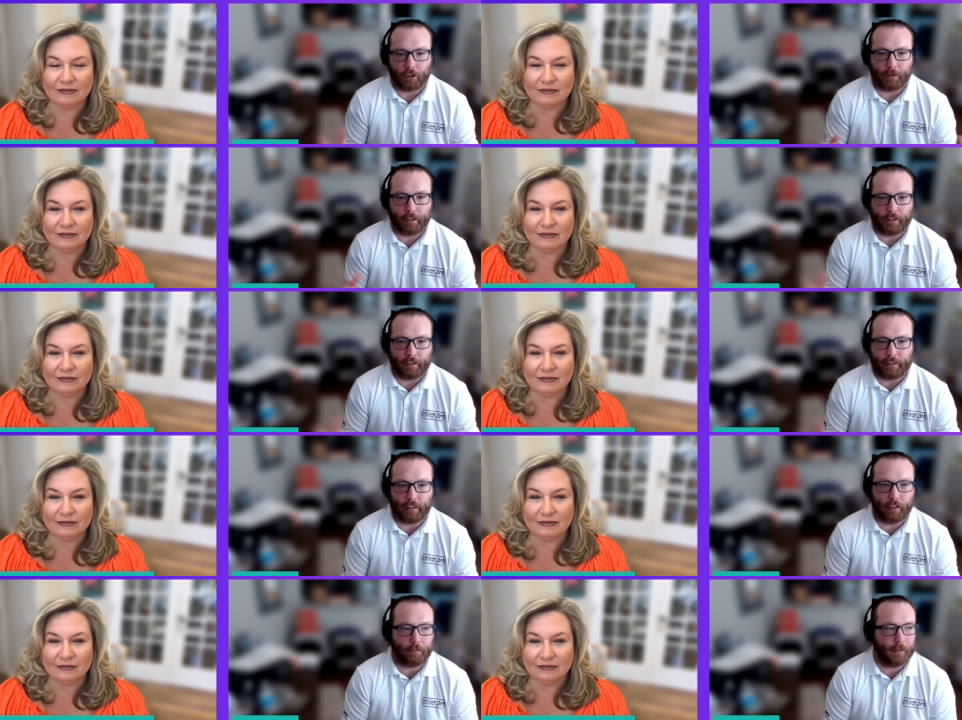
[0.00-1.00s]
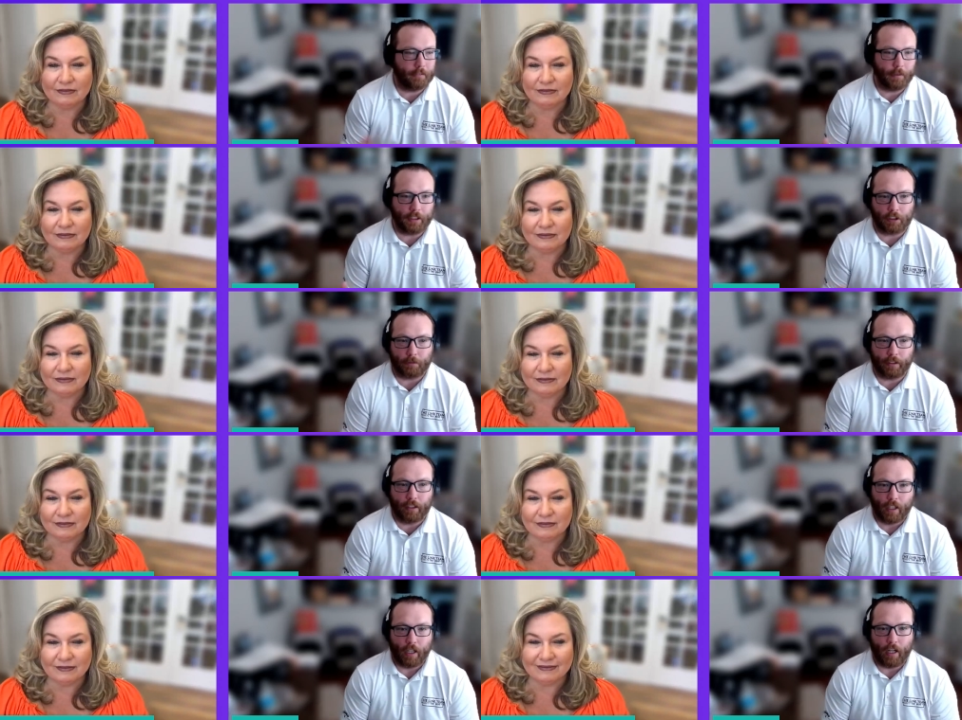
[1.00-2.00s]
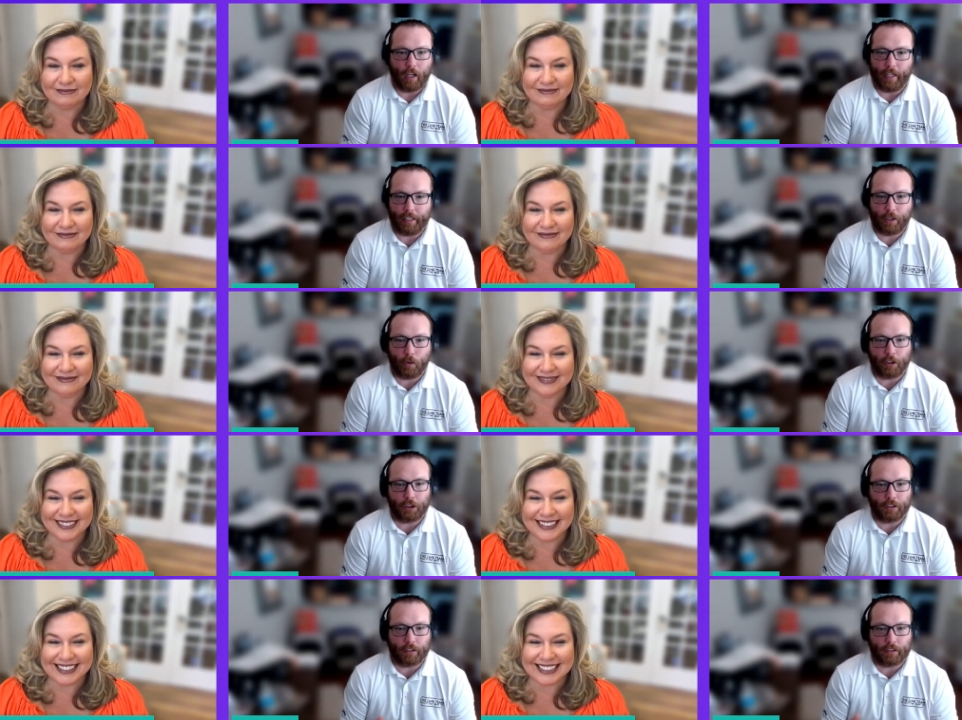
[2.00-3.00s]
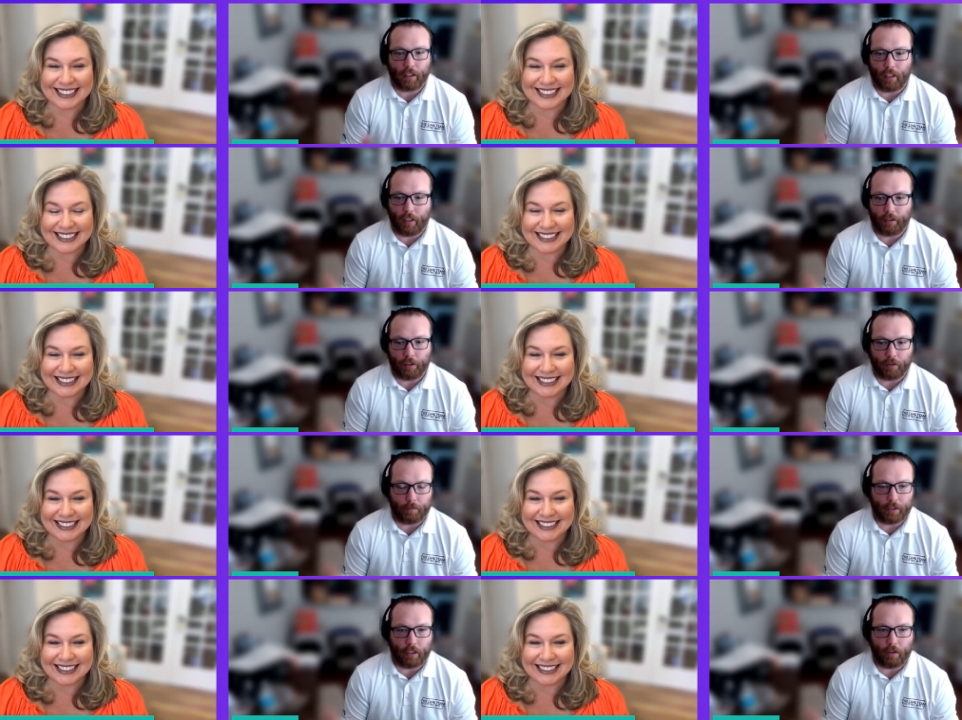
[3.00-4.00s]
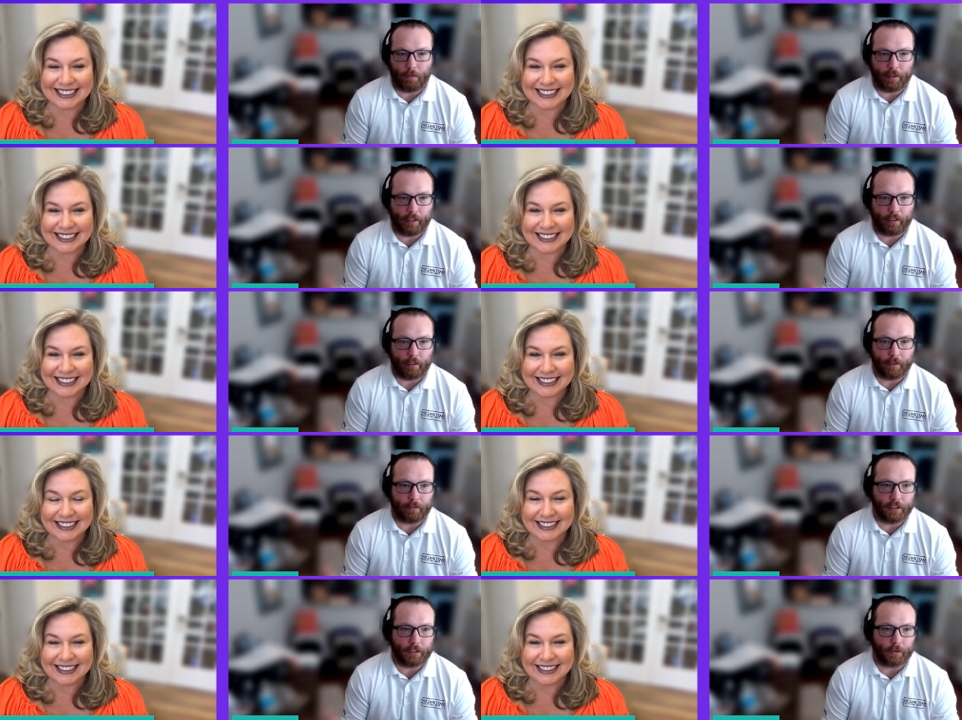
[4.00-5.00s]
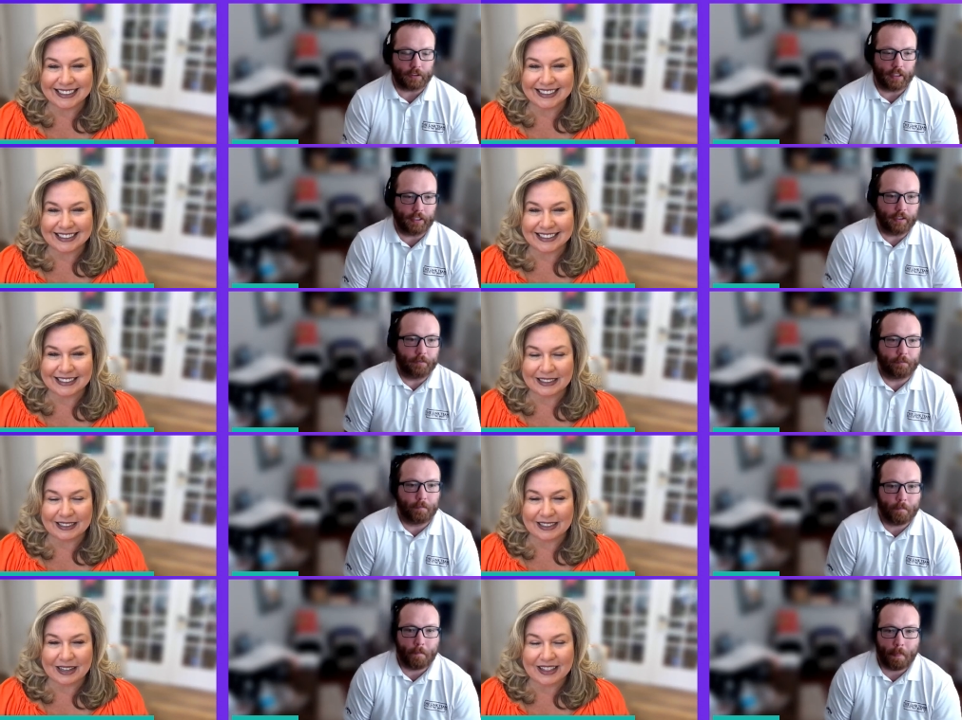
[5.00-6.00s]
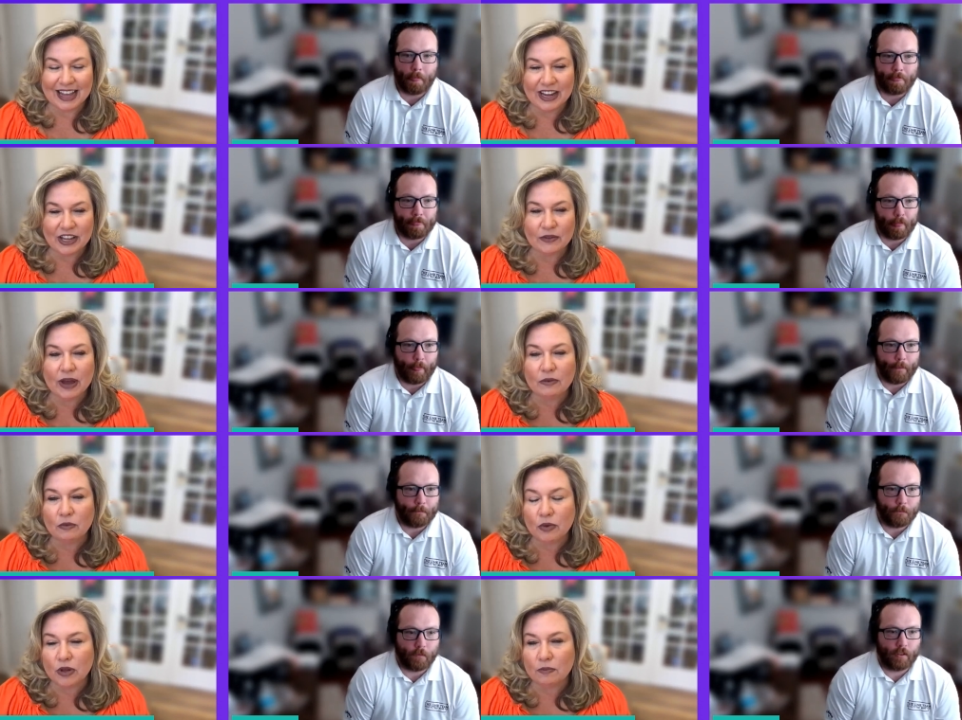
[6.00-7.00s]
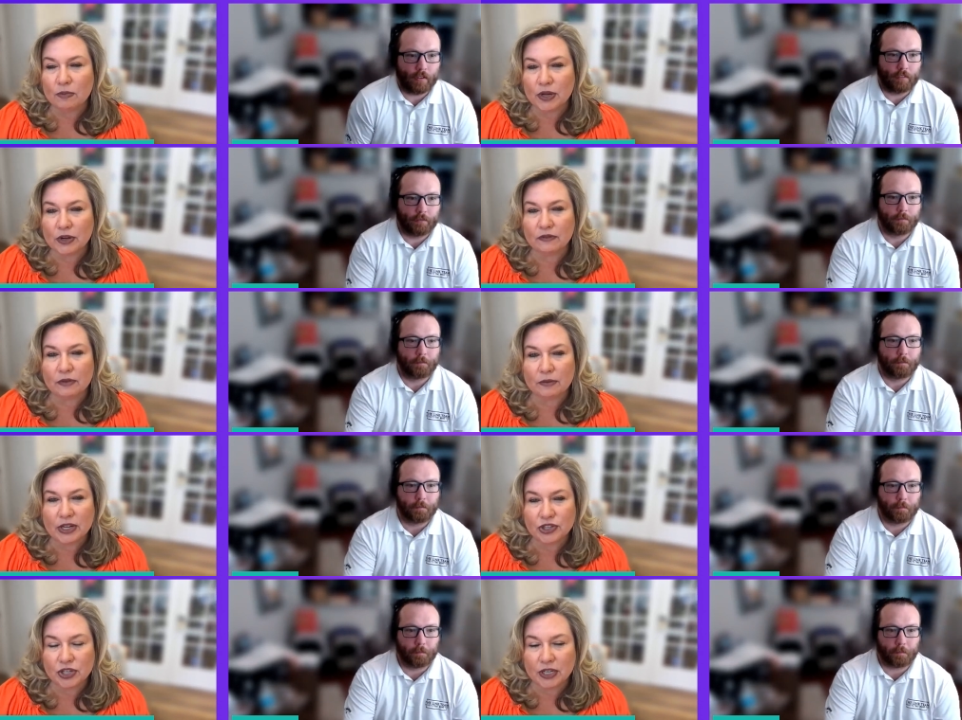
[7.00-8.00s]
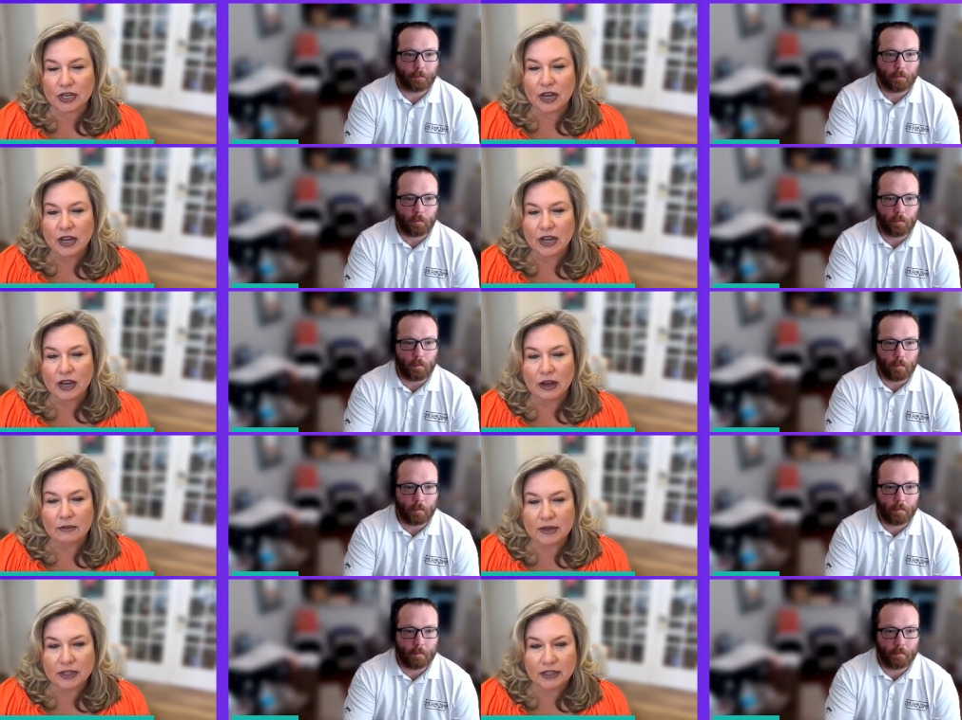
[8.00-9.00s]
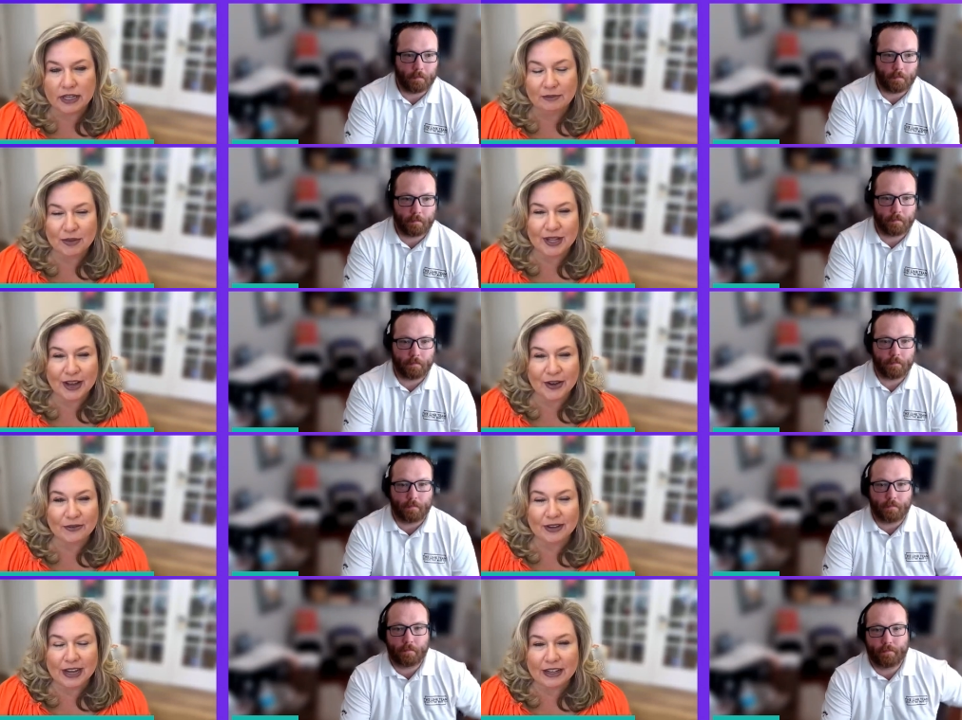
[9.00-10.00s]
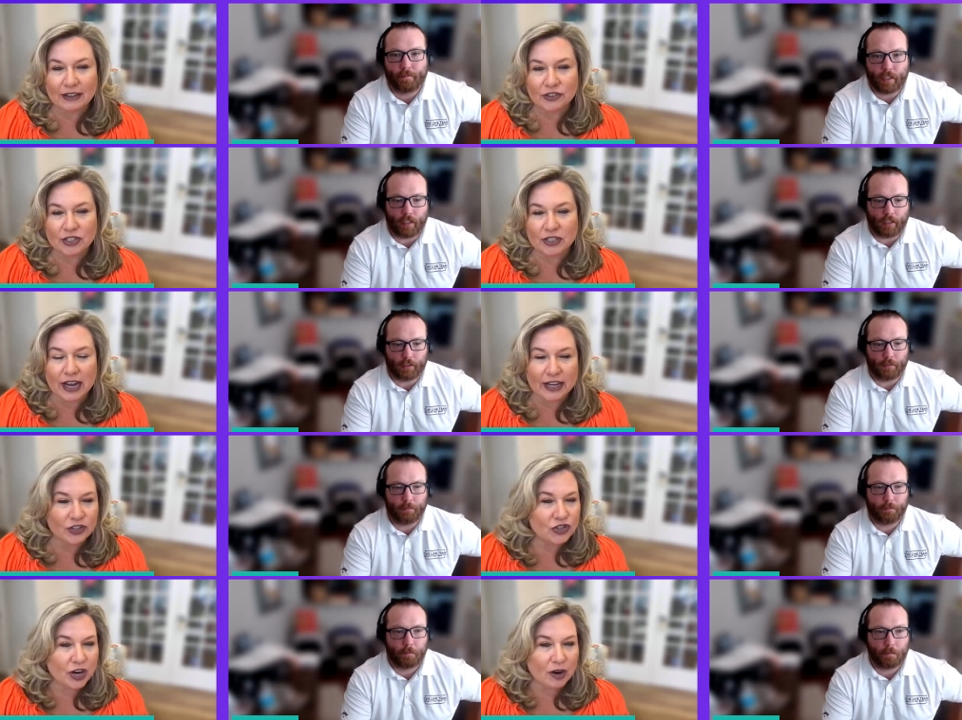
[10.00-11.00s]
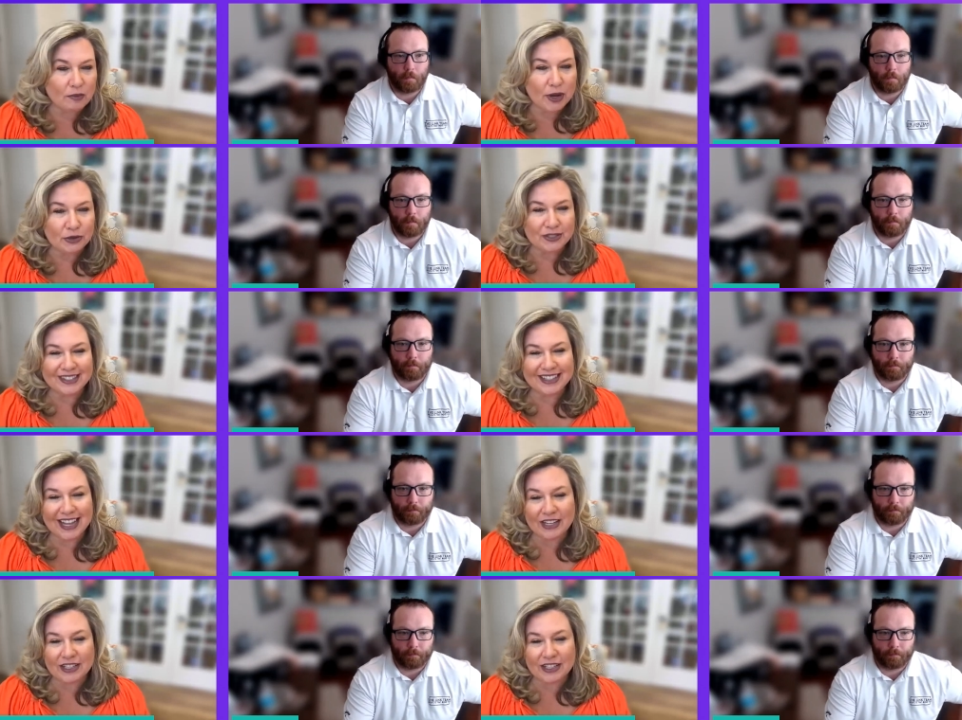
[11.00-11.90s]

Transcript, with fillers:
Speaker 1: me, DM me, message me. Uh, any questions, uh, you know, let me know. I'll be here to be a resource. Thank you.
Speaker 2: Thank you. And we'll put your information um, in the link below and just awesome. like and share our post. Thanks